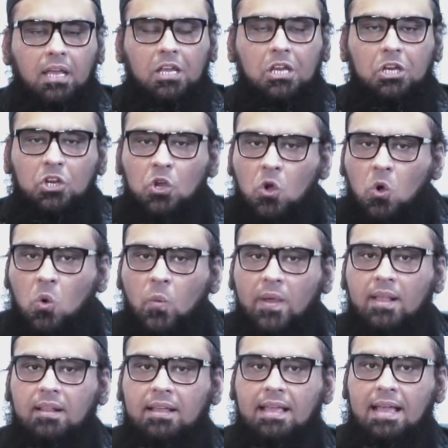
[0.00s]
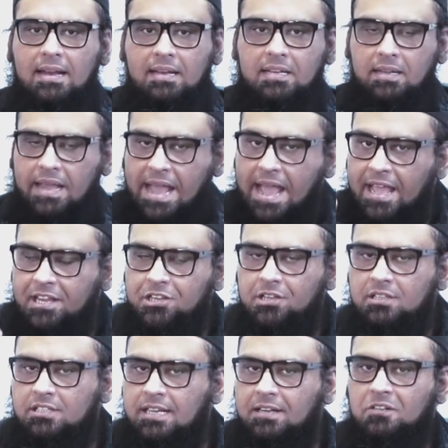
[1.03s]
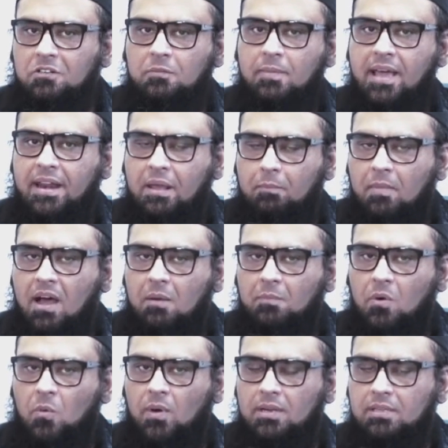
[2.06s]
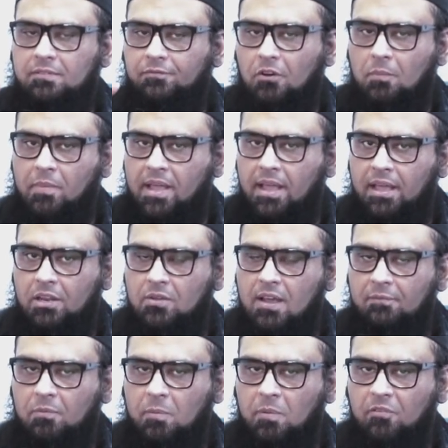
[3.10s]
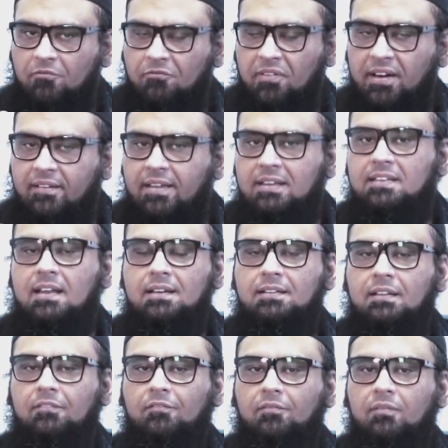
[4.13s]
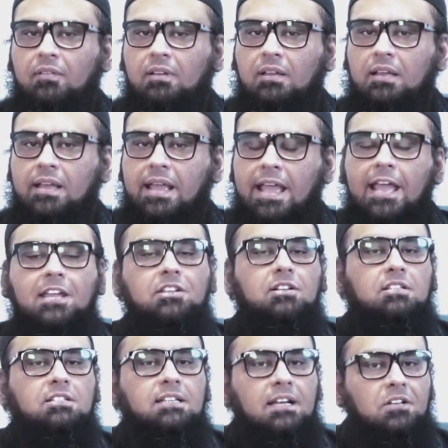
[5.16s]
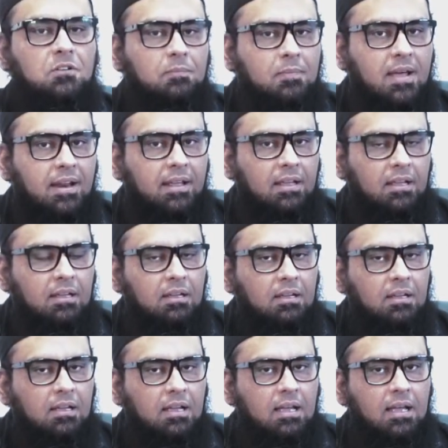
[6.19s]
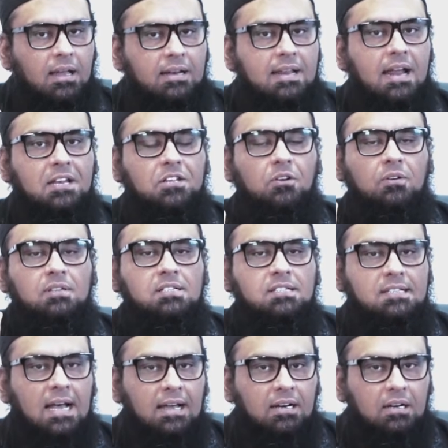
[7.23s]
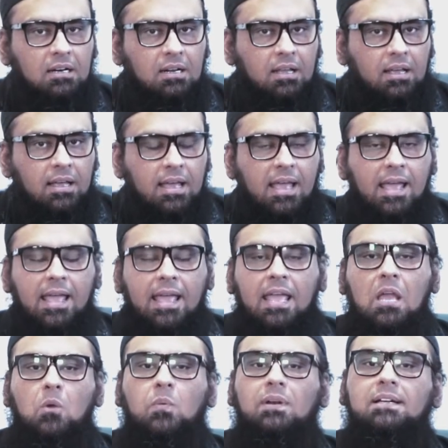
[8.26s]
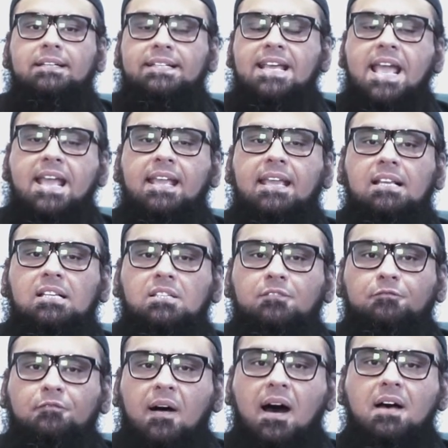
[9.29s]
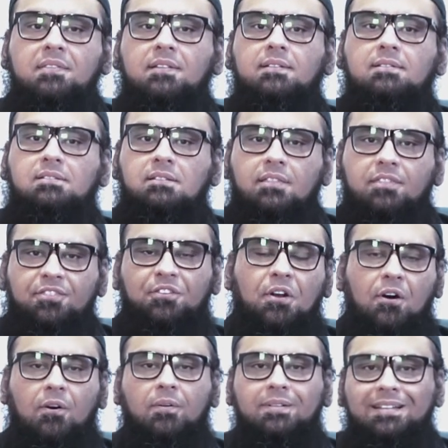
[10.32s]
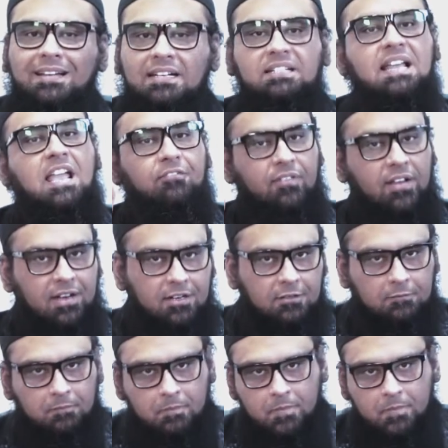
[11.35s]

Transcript: You will get, angel said to Mary, mark my words, from here you have to be very attentive. Angel said to Mary that your son, he will take his father's throne, David,